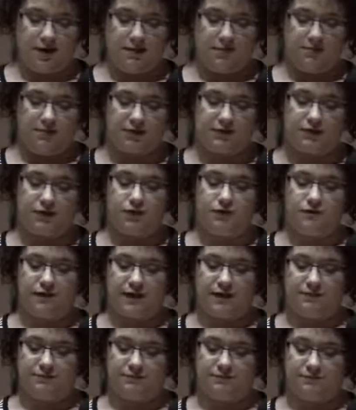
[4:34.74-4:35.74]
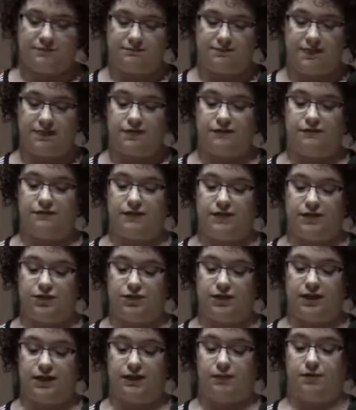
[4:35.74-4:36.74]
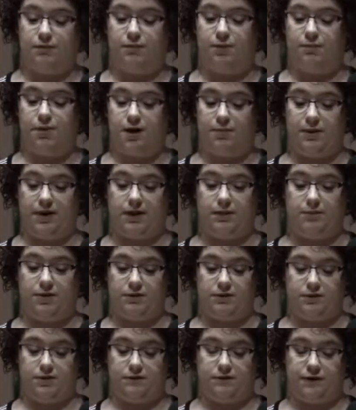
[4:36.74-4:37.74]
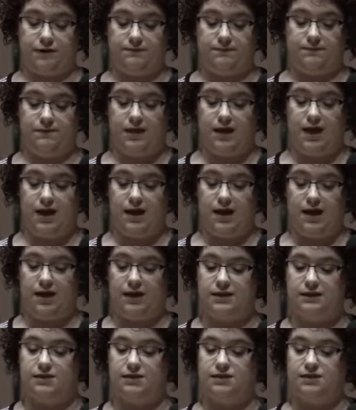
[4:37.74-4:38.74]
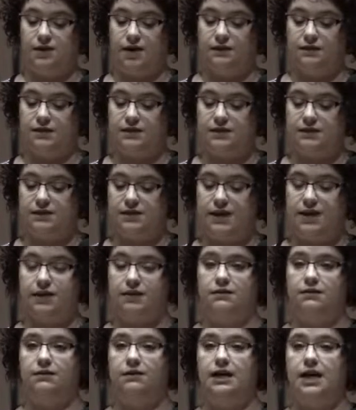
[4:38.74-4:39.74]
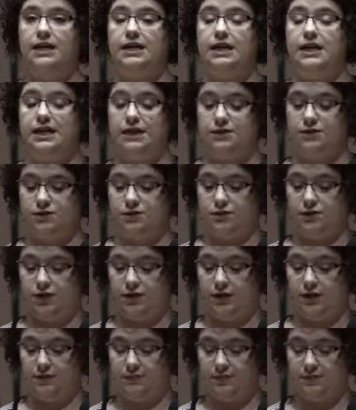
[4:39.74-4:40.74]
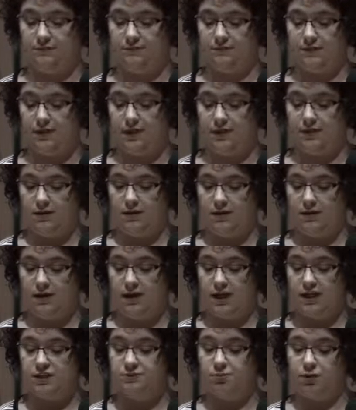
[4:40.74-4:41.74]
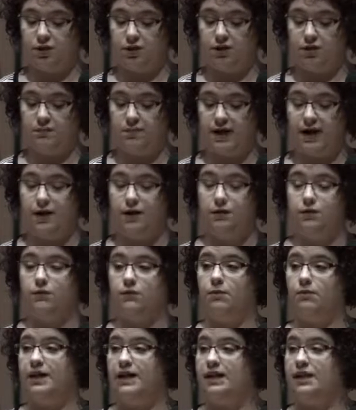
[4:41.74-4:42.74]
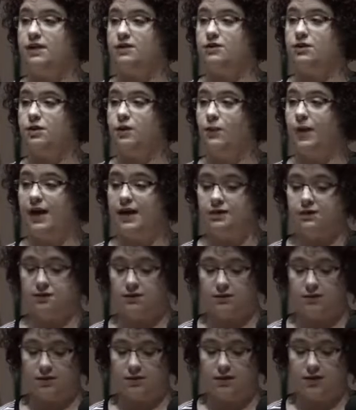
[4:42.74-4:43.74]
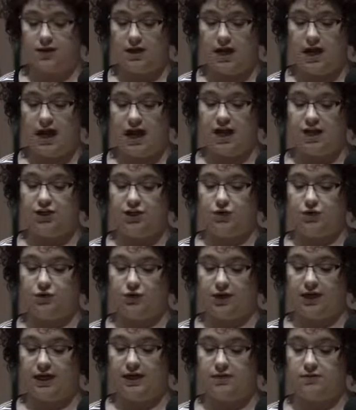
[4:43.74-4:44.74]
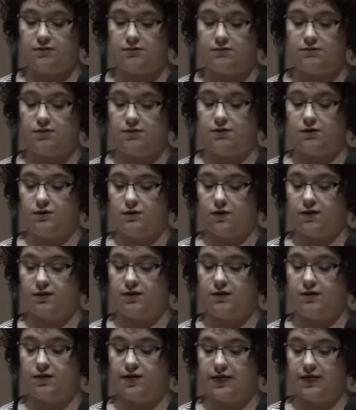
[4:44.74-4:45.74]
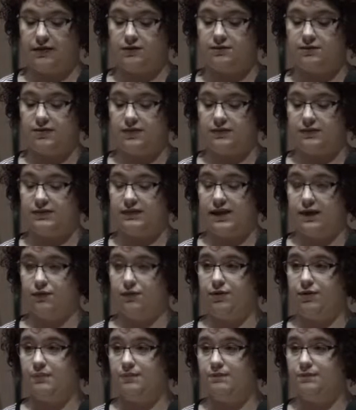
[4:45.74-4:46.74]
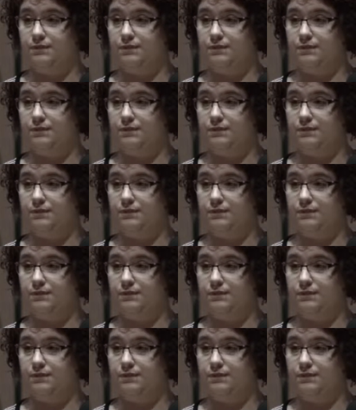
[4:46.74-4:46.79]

Moldova is officially the Republic of Moldova and is a sovereign state in Eastern Europe. It's bordered by Romania to the west and Ukraine to the north, east, and south.